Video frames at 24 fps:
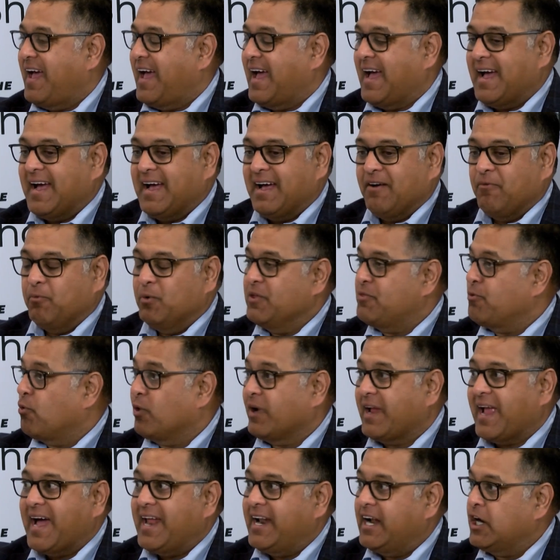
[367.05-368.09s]
at, with
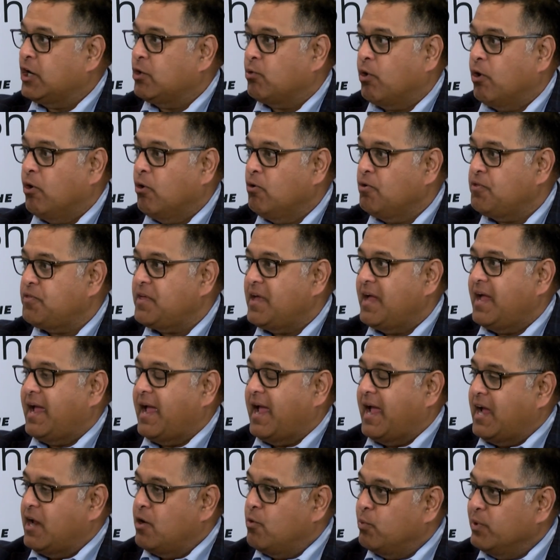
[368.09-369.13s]
organic growth
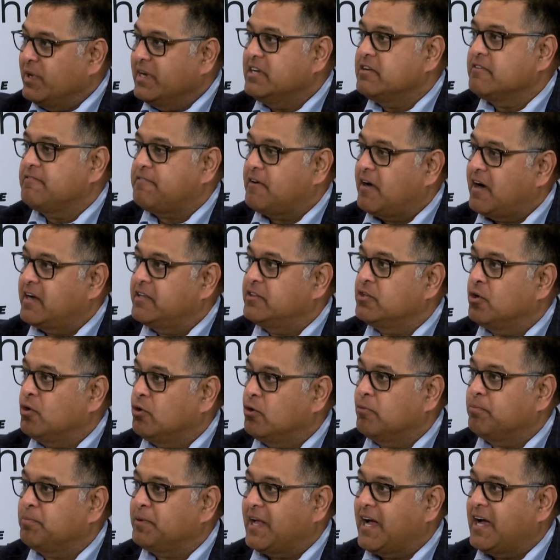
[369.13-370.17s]
and redefine the
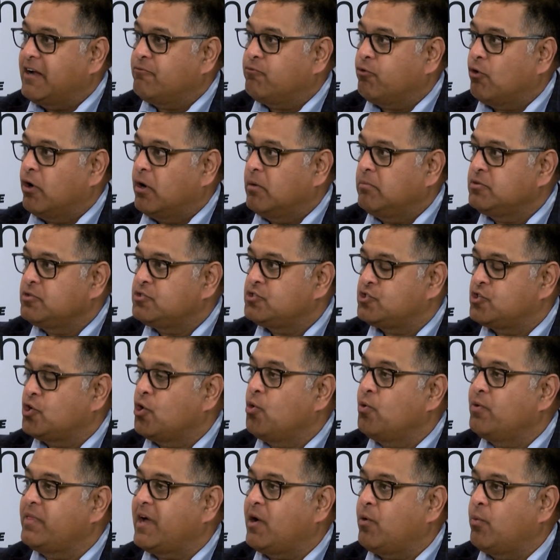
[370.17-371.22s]
whole platform
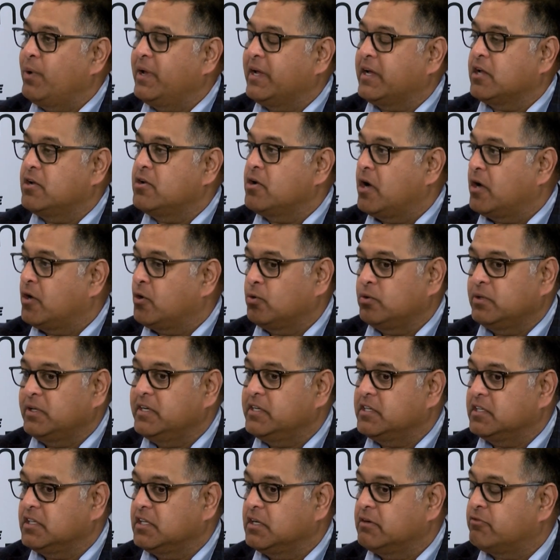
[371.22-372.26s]
so that we can not only
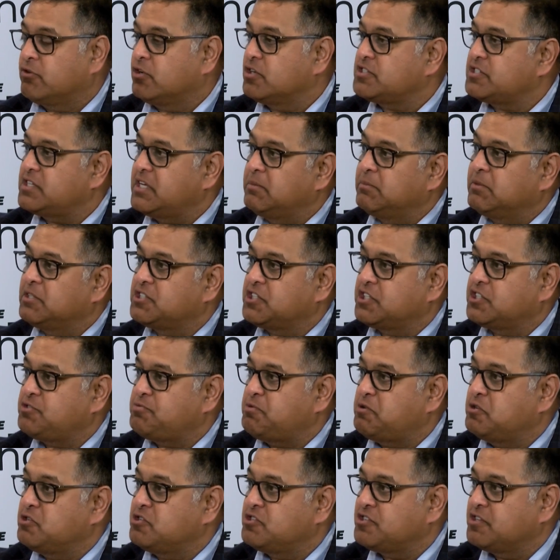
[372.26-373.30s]
deliver a seamless
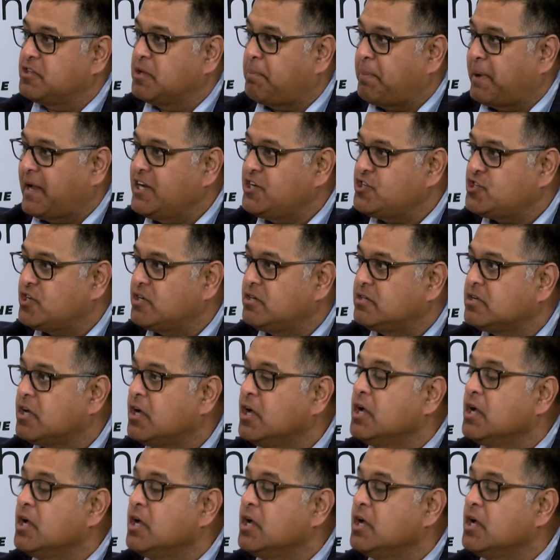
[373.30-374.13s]
experience to the patient,